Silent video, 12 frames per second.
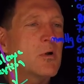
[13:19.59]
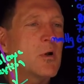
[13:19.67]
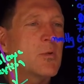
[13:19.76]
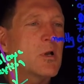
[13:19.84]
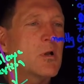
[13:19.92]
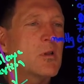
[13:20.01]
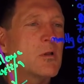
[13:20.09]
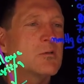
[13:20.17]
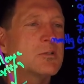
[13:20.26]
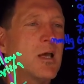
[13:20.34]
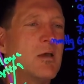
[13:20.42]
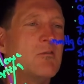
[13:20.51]
I'm going to close
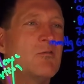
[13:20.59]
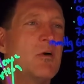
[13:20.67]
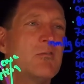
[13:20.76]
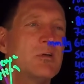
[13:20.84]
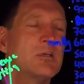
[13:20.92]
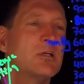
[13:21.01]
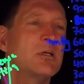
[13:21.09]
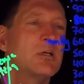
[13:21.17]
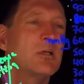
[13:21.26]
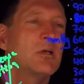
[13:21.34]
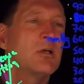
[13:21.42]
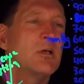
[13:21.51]
that AV valve at 10.